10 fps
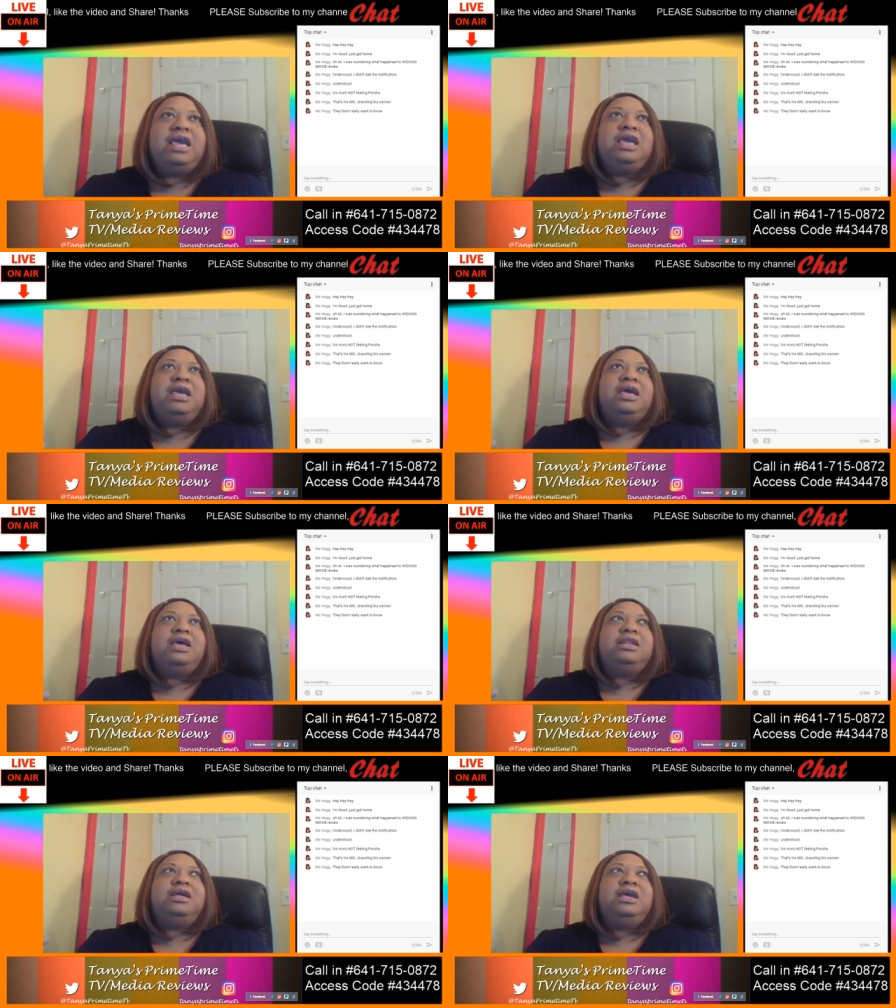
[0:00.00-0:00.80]

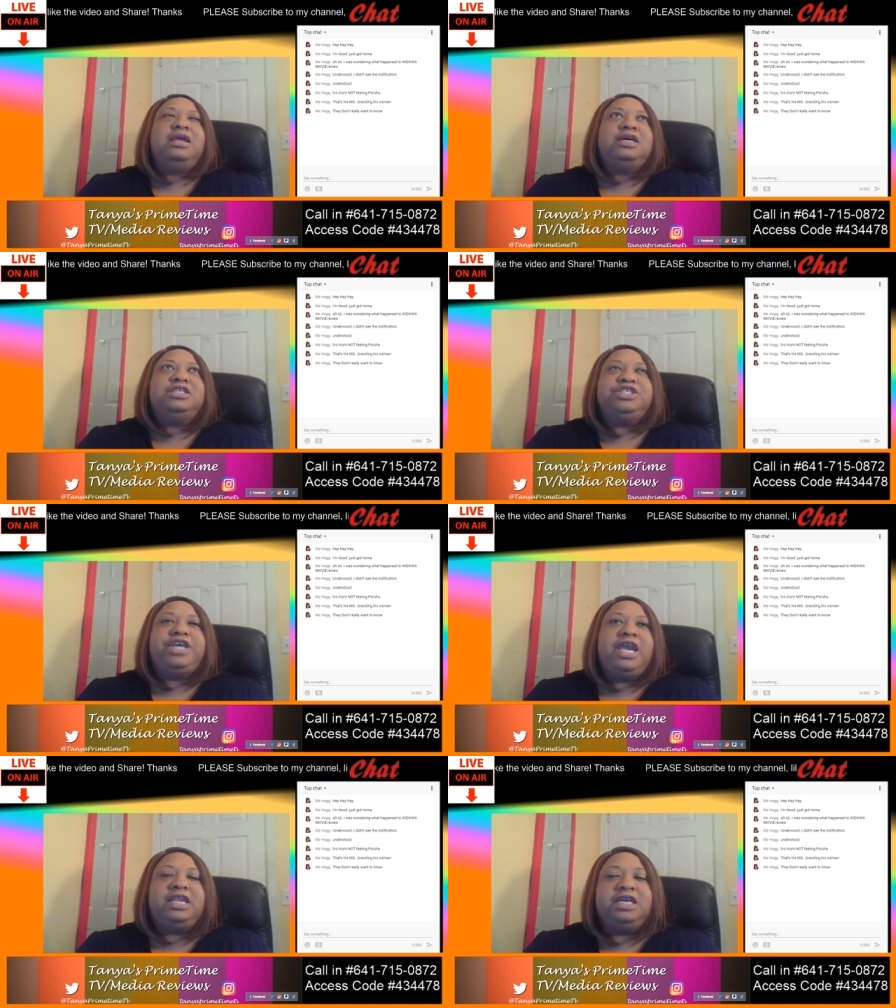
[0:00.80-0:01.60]
And in a
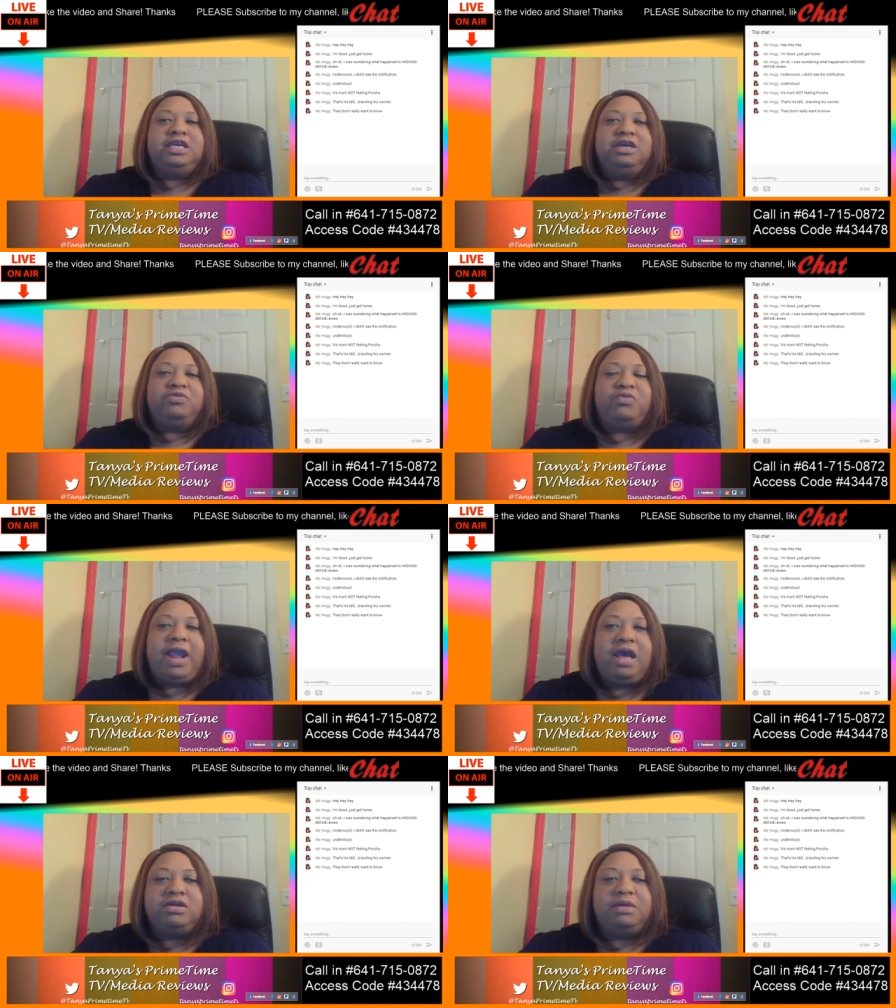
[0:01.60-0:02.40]
shady
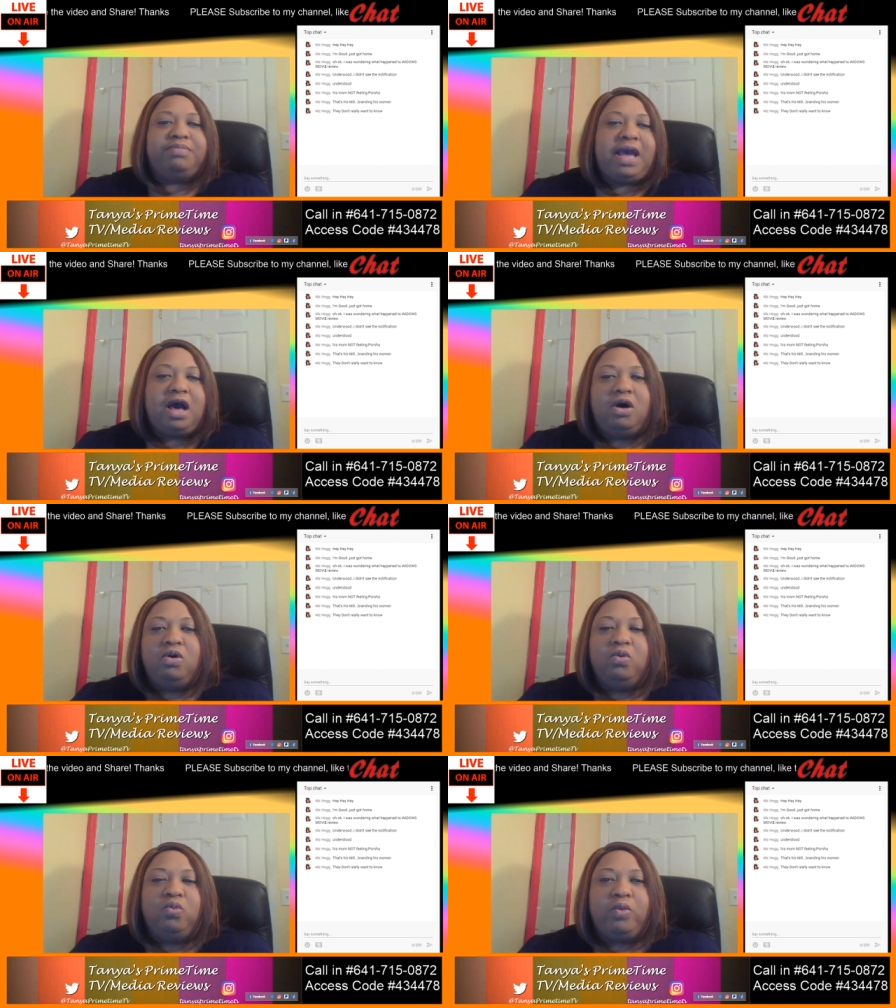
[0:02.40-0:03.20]

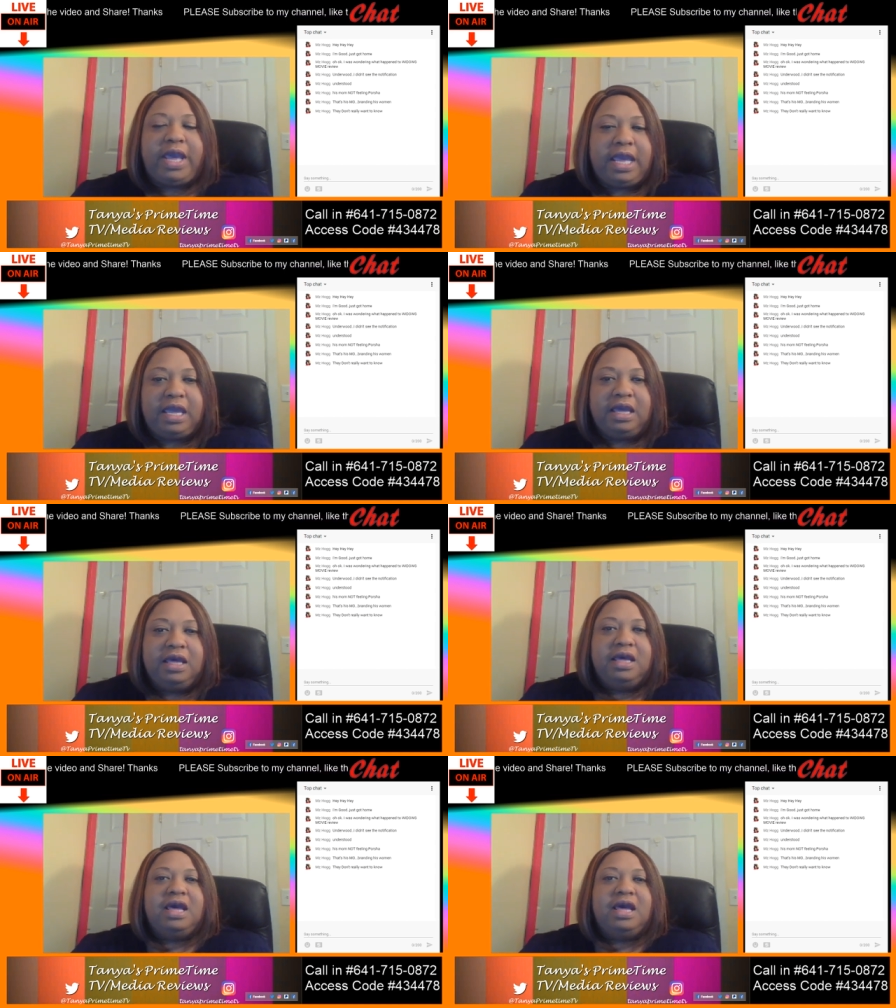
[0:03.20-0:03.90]
roundabout way,